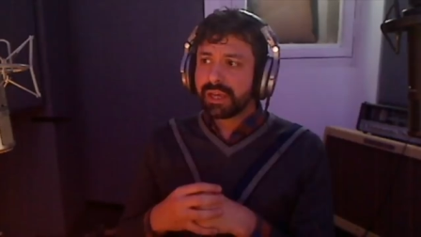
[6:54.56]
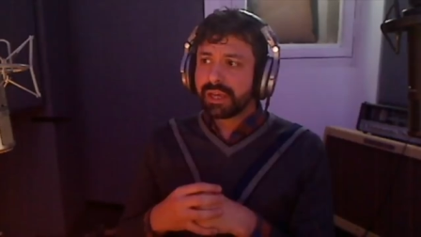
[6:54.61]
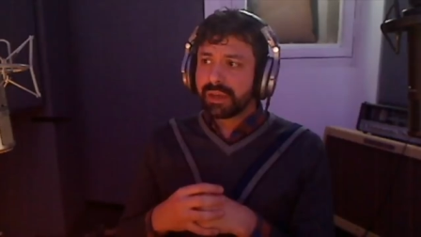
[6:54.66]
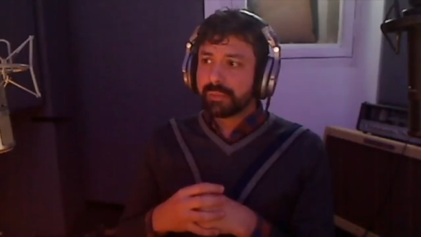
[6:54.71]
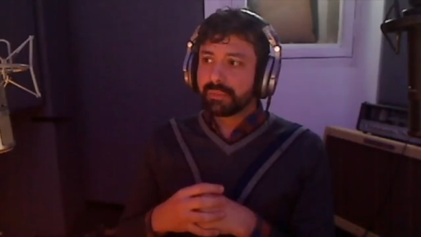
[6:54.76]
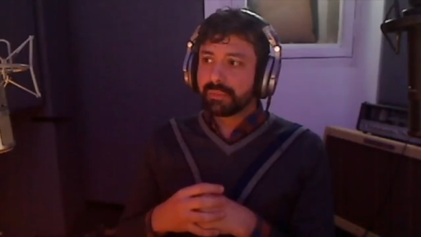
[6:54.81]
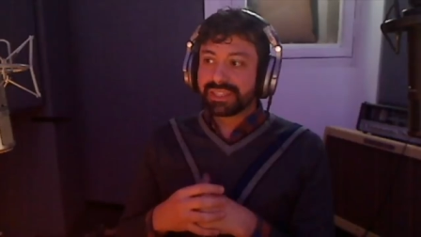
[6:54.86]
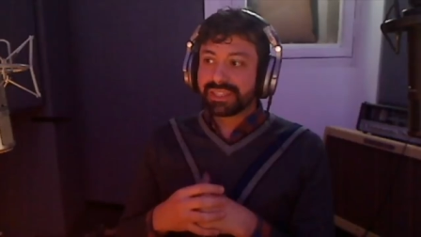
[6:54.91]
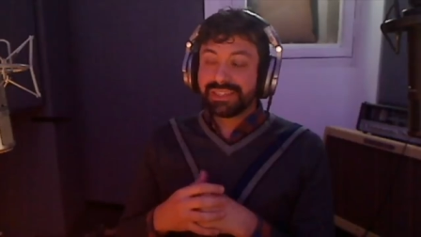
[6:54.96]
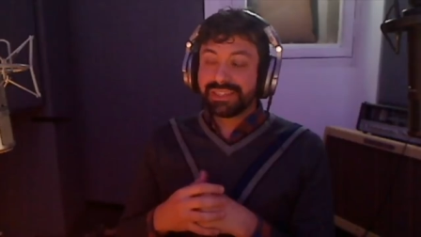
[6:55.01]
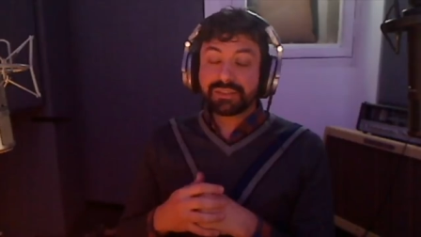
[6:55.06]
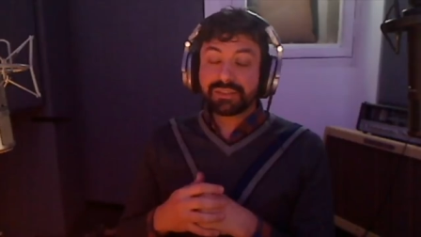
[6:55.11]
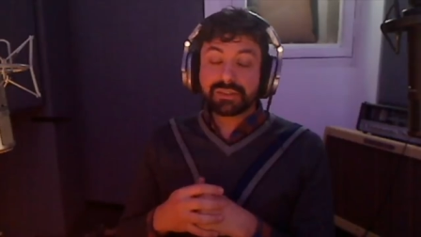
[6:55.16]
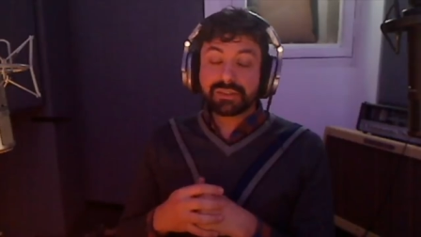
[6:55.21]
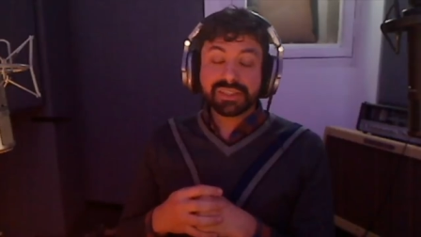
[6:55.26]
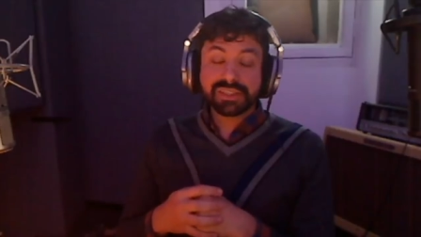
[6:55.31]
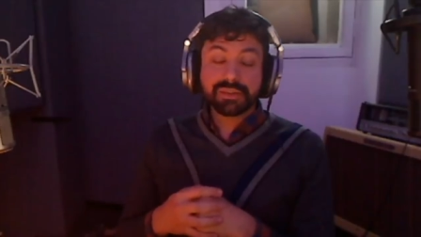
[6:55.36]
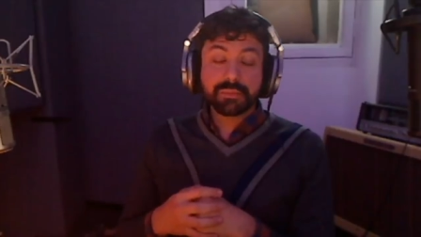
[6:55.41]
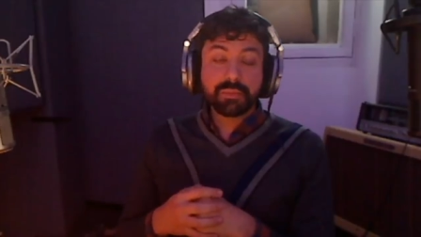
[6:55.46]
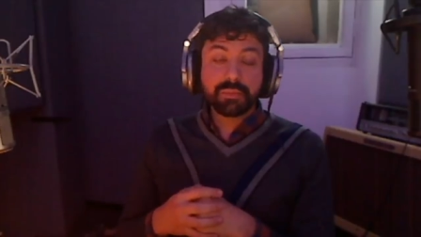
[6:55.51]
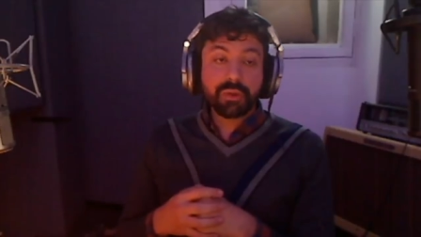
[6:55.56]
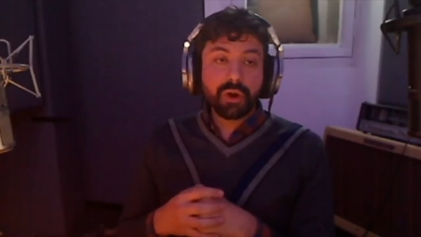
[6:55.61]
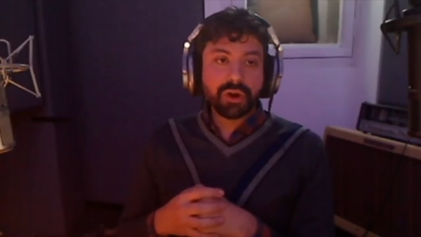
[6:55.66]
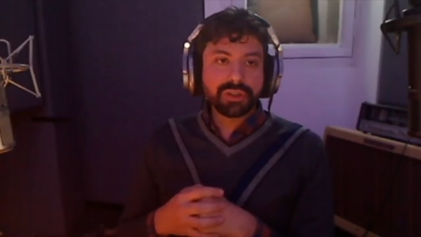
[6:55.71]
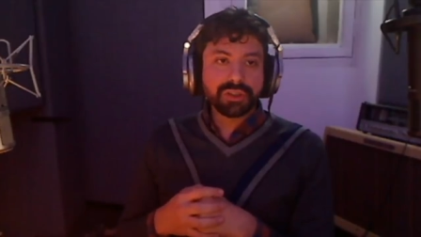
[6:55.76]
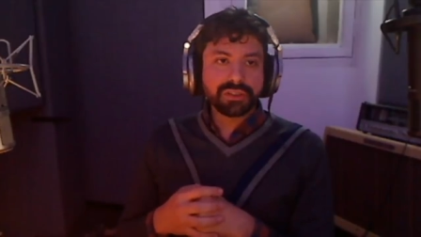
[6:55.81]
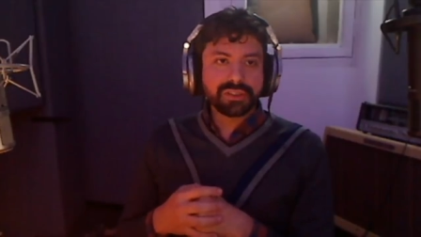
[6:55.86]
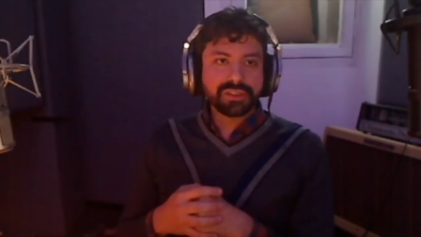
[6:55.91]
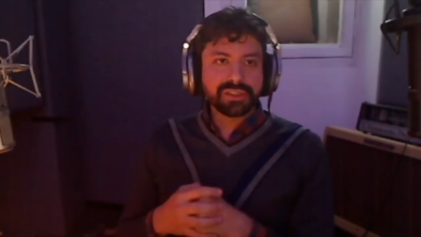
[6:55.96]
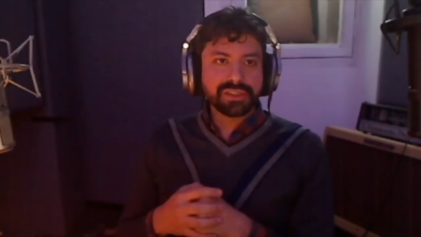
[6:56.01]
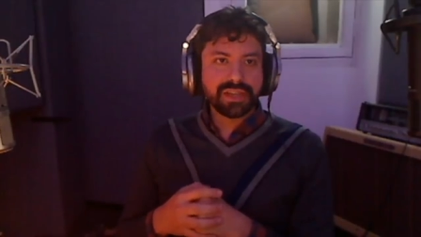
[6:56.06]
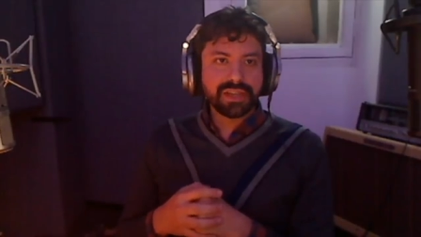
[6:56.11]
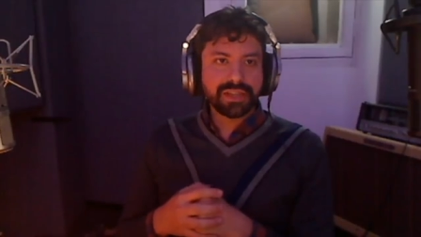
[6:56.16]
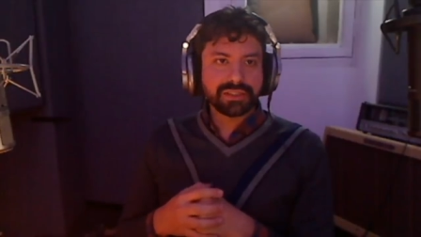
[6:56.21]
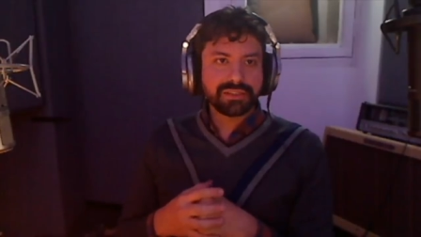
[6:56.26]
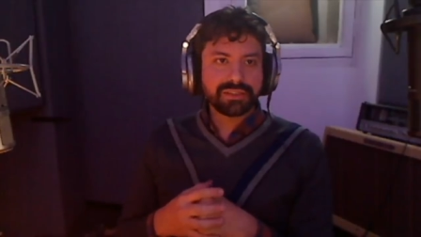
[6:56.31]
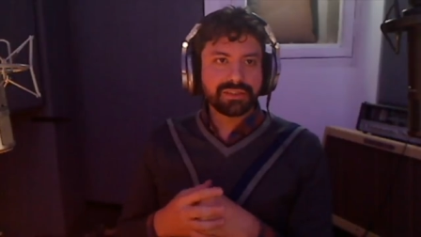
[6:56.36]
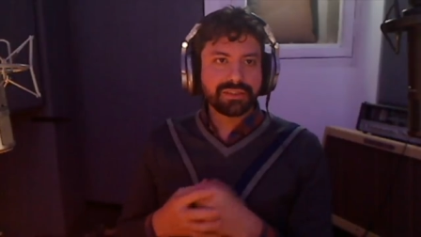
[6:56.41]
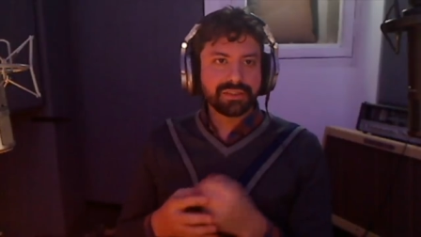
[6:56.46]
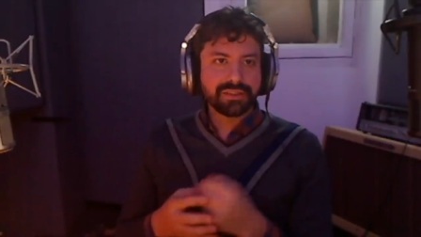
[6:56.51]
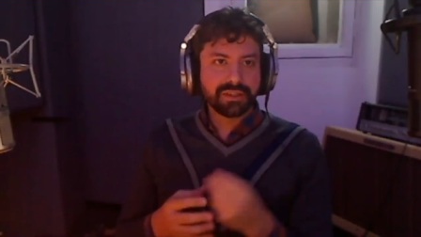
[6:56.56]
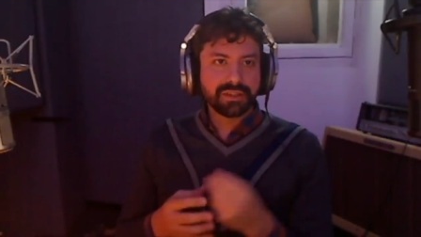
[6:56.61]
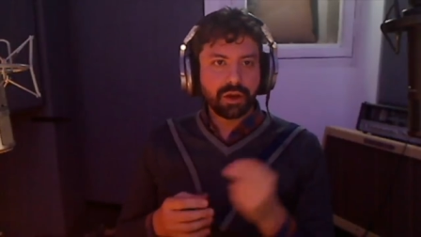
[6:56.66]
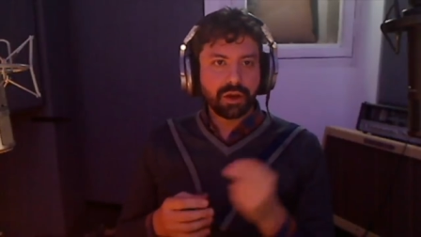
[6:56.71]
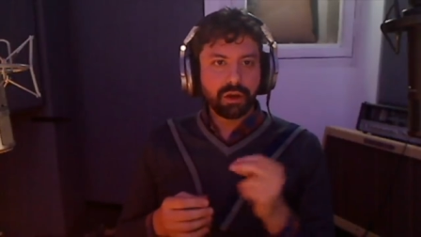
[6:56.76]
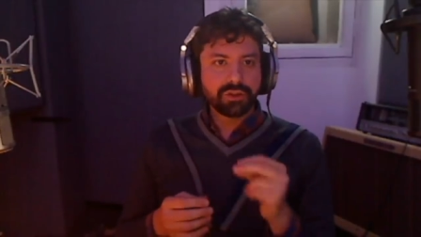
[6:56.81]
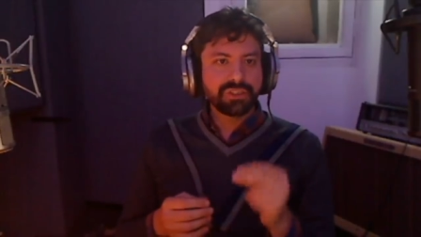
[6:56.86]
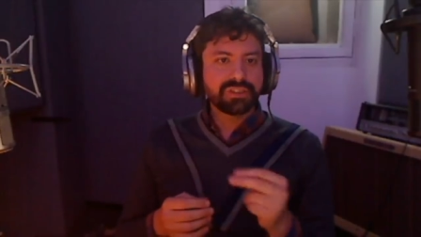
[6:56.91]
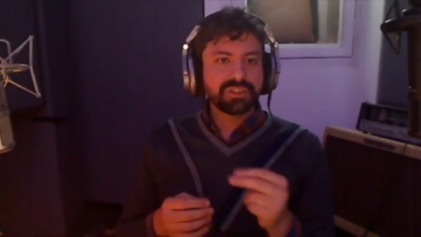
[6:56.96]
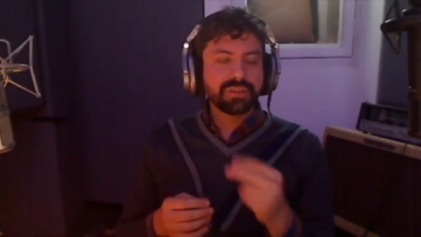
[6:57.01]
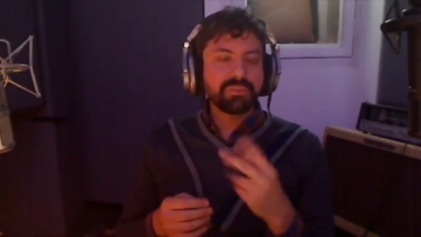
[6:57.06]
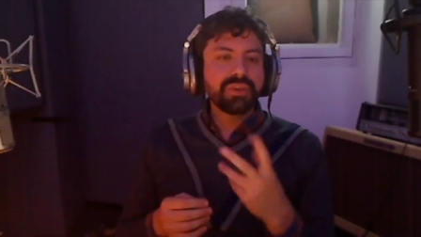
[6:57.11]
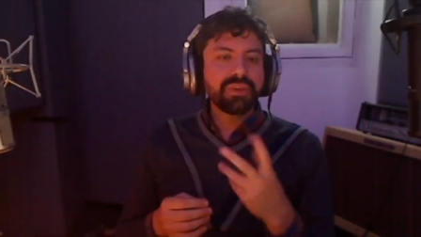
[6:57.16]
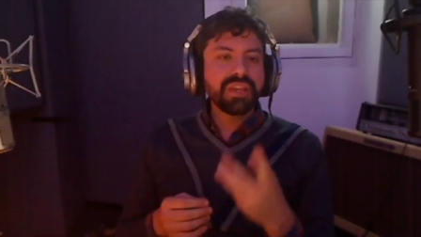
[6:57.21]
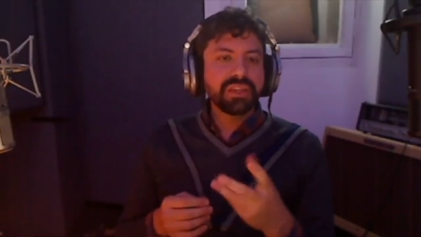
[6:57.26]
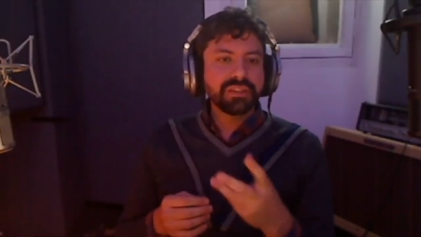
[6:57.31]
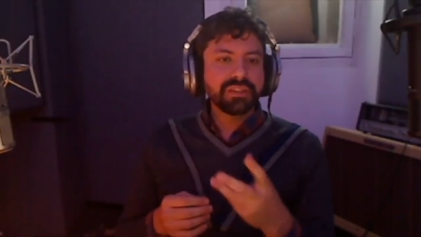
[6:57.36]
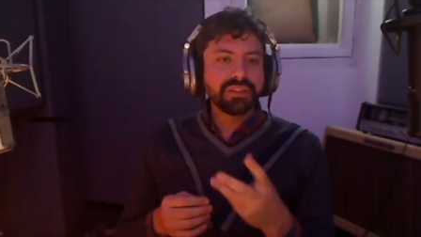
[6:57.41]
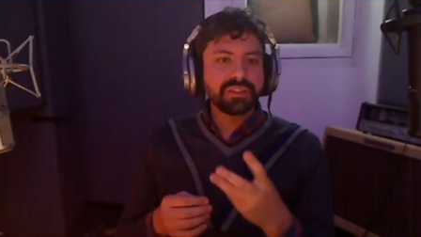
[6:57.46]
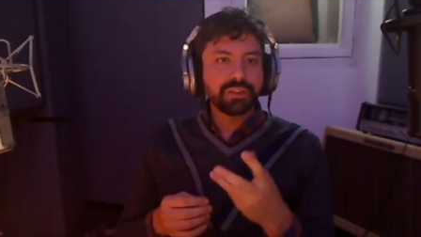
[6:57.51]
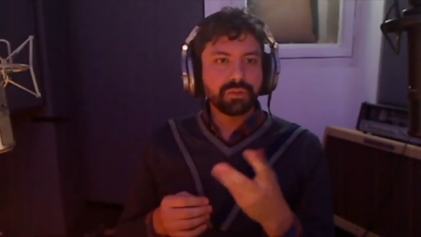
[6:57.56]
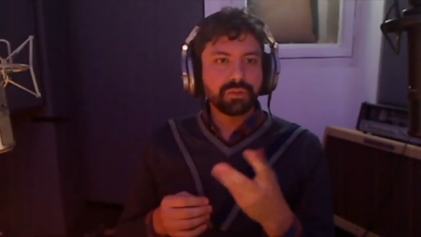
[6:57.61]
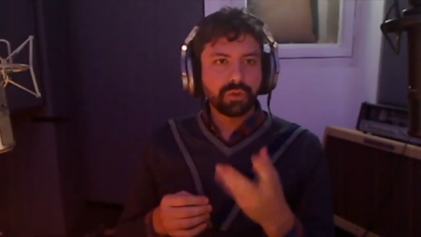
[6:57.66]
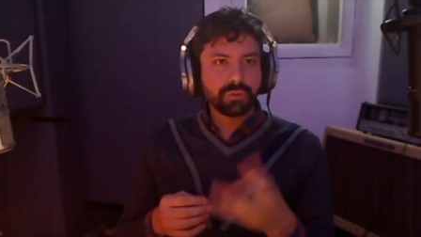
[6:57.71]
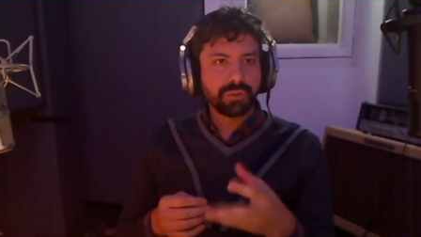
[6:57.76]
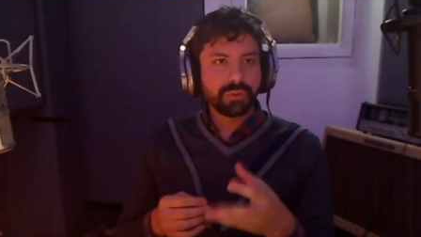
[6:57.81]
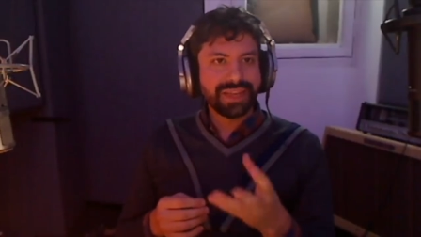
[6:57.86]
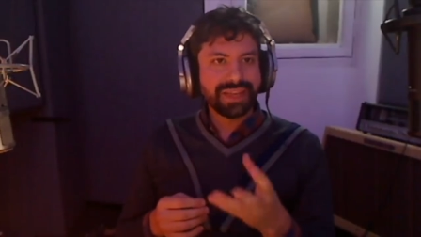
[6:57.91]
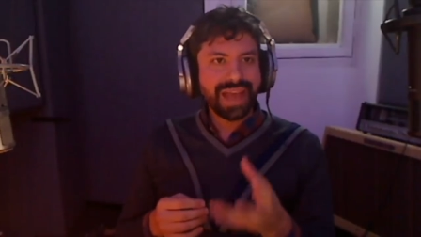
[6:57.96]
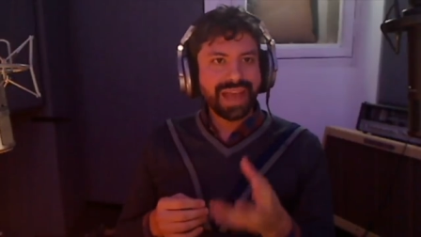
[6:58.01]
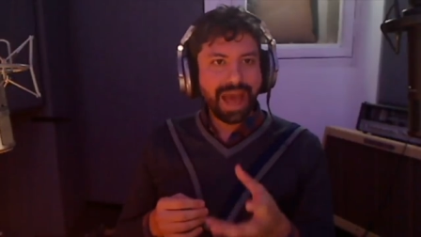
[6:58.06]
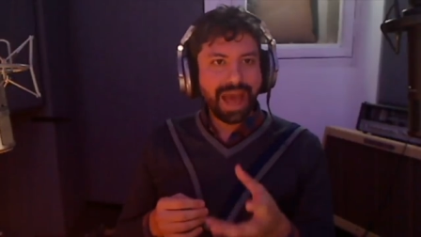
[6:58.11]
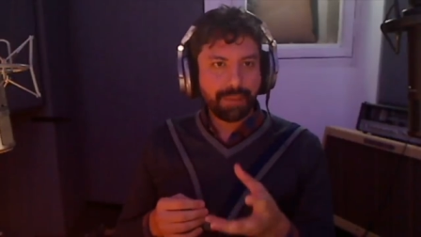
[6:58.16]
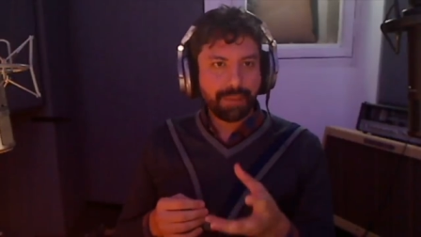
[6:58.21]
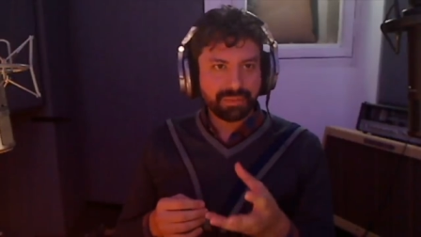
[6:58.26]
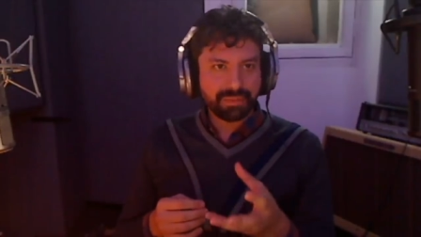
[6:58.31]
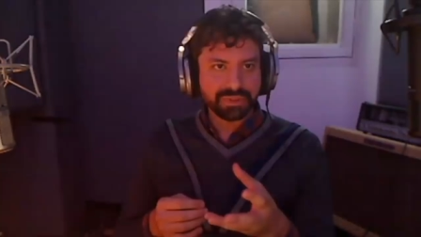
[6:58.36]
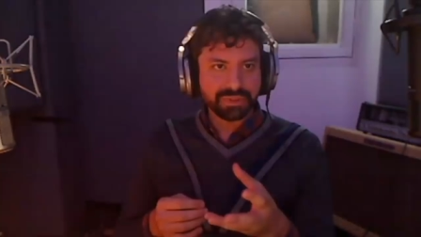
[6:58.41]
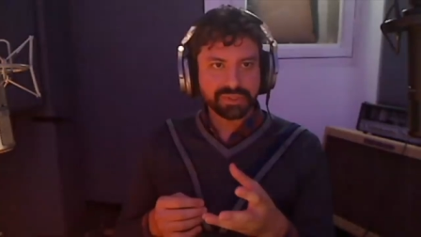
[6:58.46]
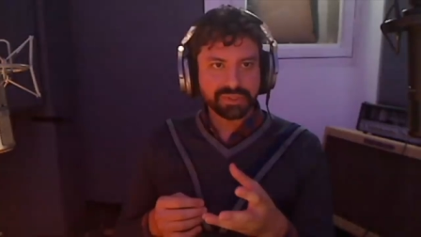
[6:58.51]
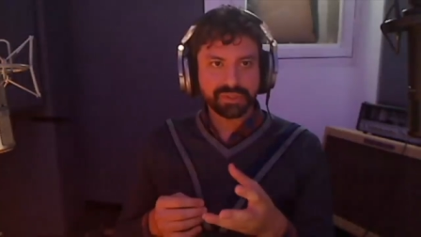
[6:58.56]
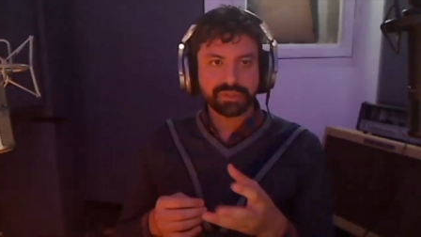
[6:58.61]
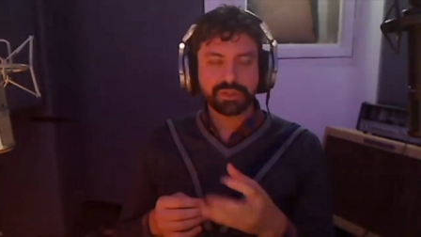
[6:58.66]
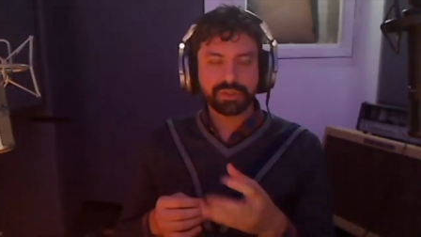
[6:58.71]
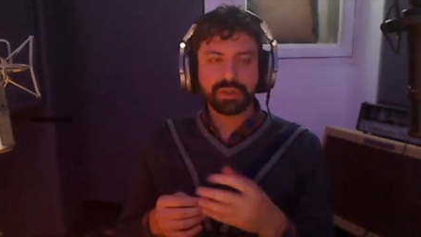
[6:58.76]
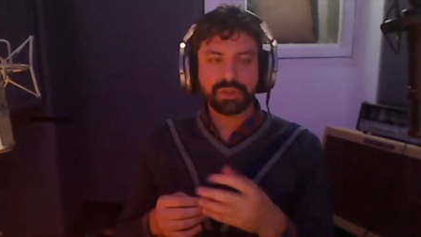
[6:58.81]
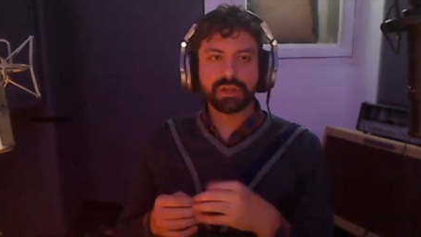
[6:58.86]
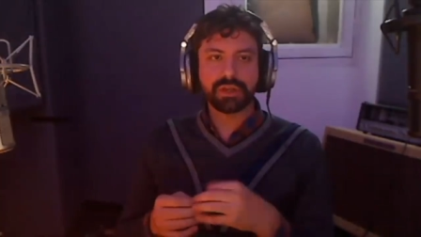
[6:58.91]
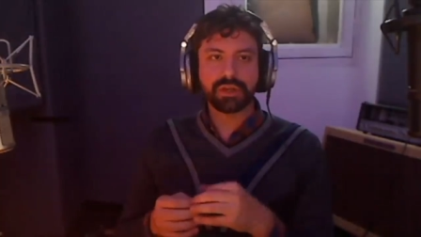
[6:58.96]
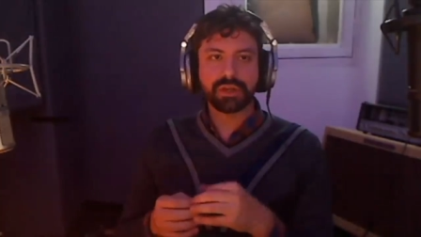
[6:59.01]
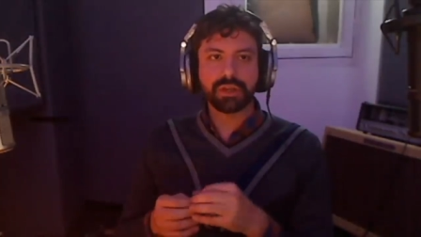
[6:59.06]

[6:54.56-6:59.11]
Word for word: But the interesting point is that the auditability normally happens uh,